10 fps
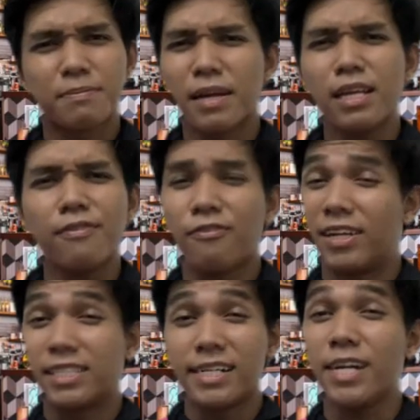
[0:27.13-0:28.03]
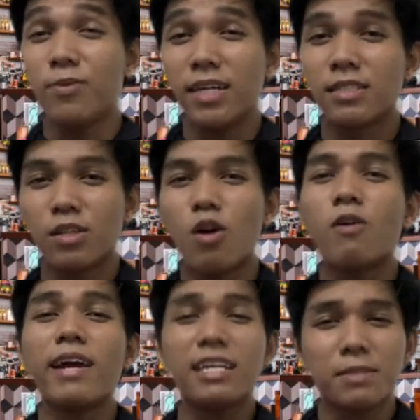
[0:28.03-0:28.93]
many fresh graduates
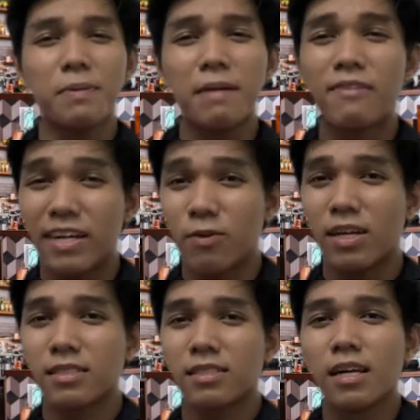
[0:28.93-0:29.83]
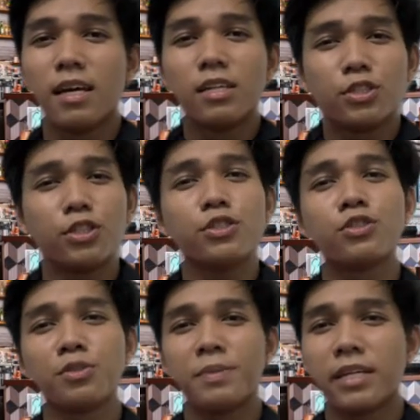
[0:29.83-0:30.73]
or SPM graduates choose
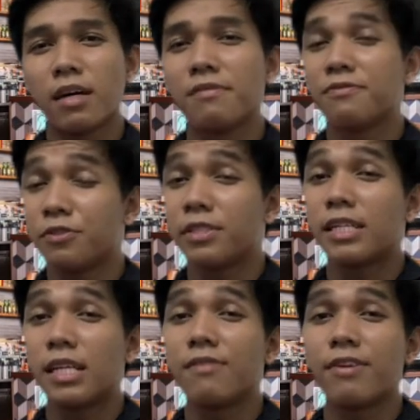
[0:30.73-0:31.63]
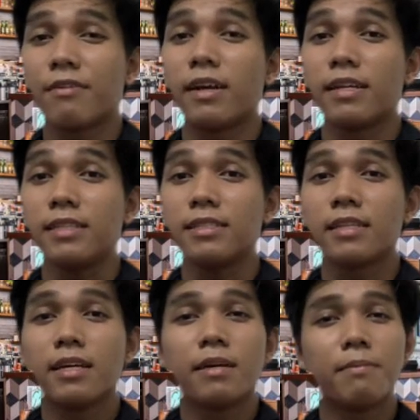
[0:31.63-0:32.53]
to become food delivery riders
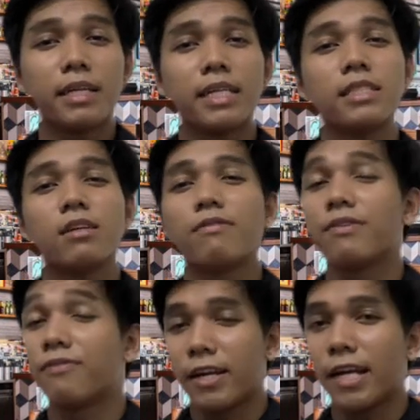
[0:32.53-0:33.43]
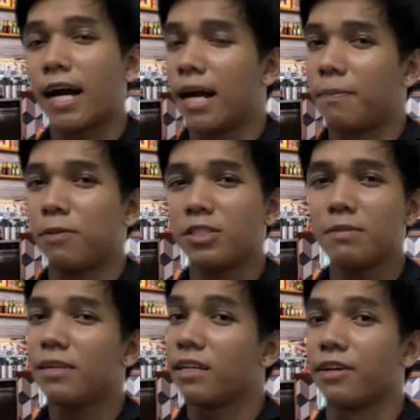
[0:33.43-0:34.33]
because of the very high
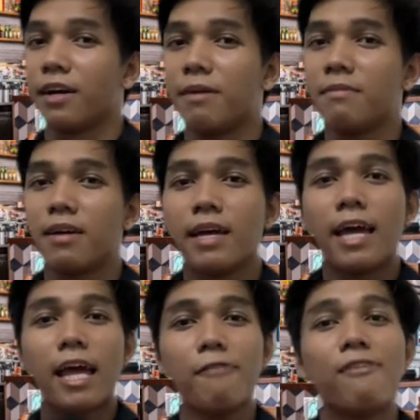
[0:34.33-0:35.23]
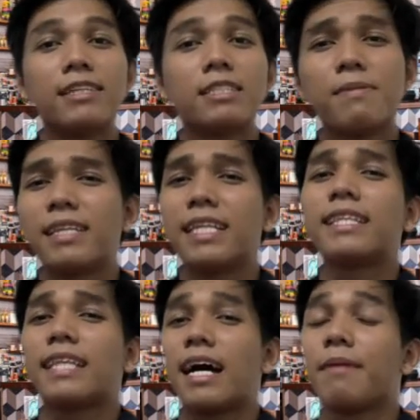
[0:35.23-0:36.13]
possible income and flexibility
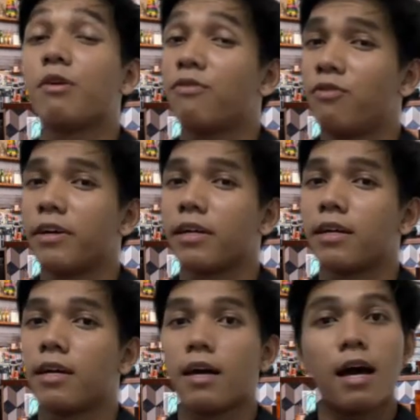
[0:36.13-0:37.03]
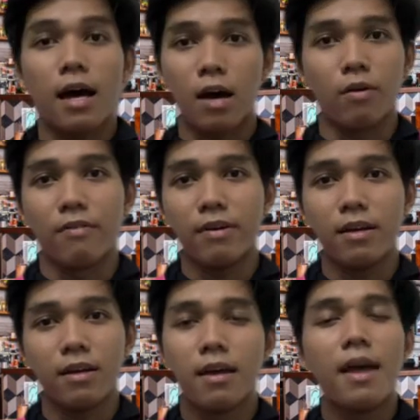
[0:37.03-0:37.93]
time of work. However,
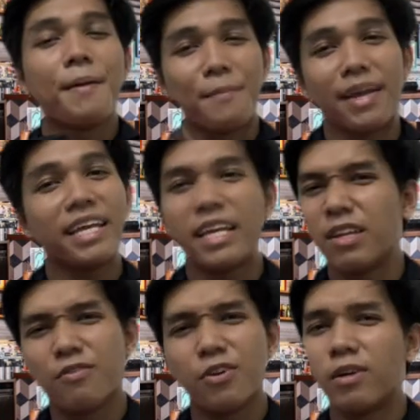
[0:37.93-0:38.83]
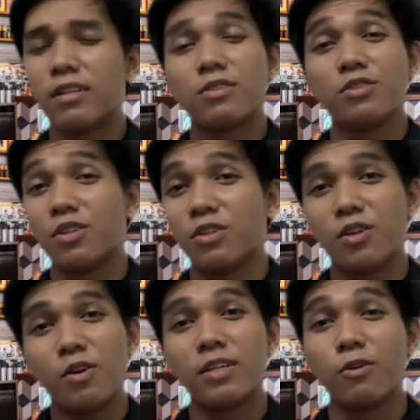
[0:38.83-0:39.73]
many individuals do not
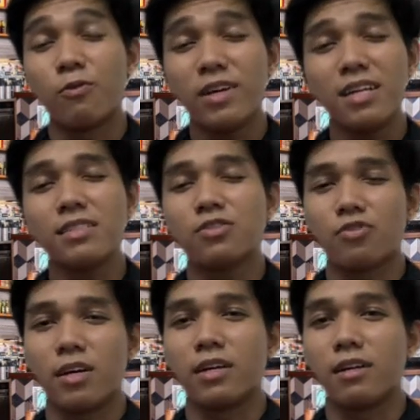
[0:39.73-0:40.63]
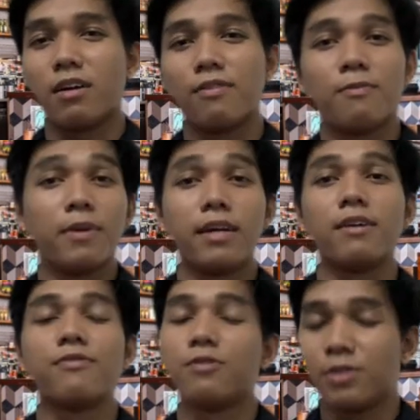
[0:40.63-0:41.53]
know the real struggle of being a
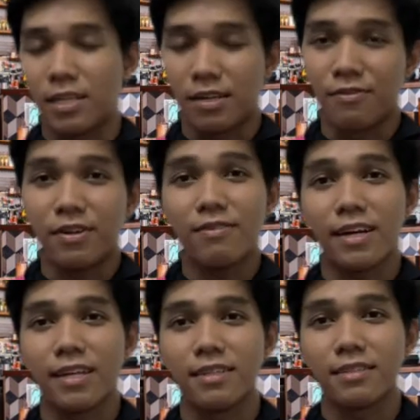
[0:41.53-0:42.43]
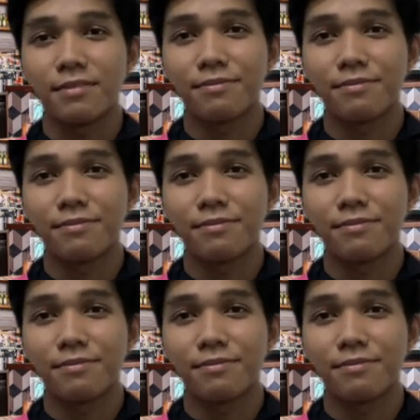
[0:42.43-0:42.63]
food delivery rider.